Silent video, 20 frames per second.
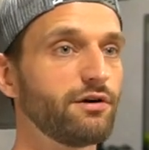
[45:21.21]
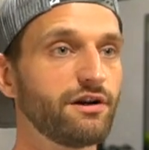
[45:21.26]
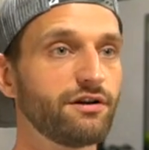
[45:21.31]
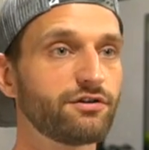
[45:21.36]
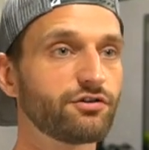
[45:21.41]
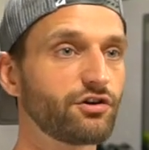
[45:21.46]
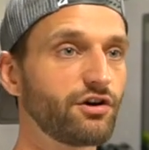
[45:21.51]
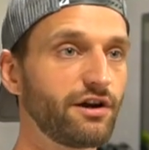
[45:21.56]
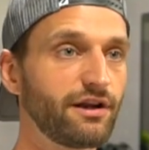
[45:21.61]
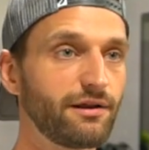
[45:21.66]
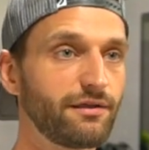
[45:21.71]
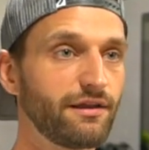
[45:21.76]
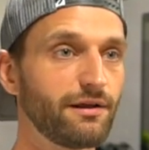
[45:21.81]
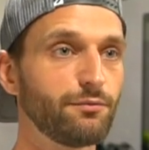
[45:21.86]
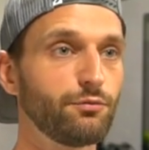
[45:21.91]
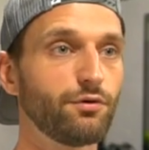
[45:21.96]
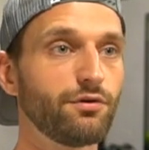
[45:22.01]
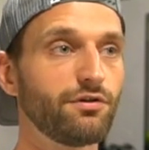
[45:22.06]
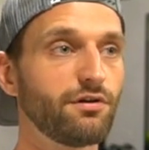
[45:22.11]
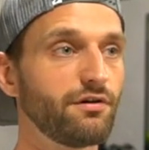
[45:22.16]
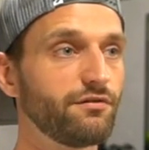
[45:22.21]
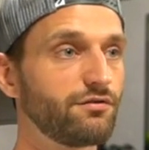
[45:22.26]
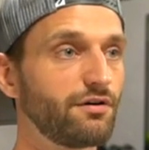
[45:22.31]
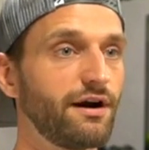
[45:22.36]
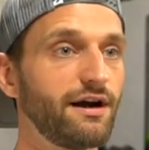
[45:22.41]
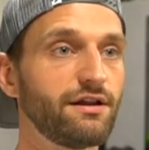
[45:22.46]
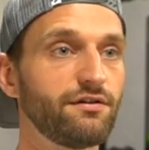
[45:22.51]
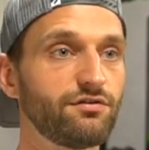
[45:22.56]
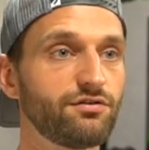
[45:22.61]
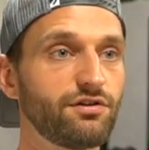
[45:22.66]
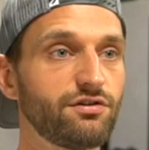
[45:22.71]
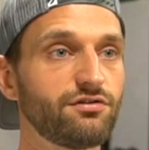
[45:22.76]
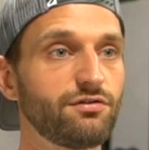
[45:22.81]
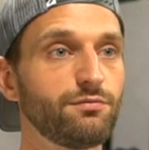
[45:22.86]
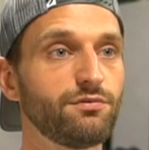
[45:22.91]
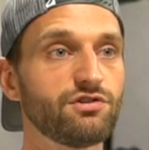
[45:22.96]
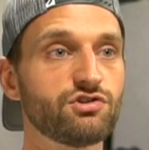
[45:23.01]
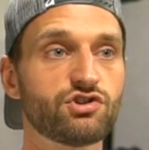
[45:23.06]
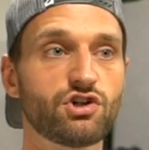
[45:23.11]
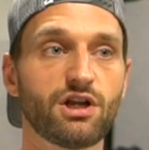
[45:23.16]
integrating them with a variety of
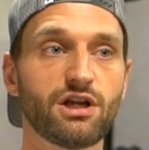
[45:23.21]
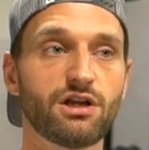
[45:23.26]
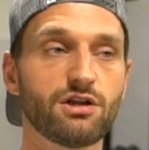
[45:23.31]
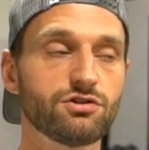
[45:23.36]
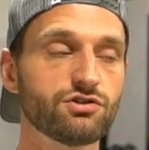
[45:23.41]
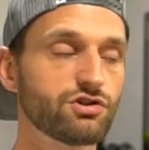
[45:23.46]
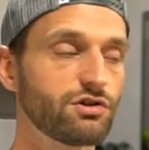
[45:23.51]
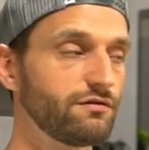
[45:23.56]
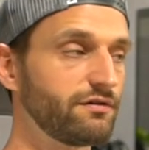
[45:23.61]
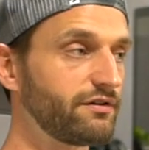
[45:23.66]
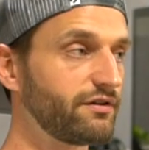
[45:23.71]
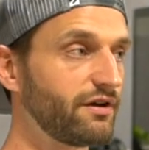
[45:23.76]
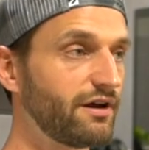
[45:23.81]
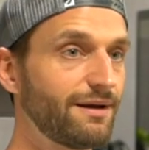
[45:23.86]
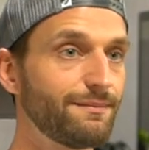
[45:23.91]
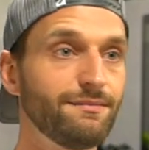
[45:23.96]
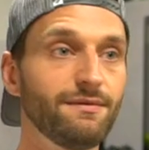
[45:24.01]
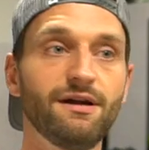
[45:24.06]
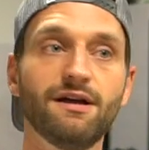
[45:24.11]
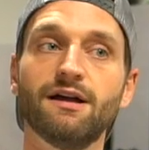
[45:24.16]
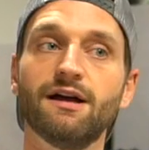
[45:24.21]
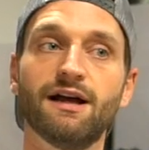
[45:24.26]
systems that change over time.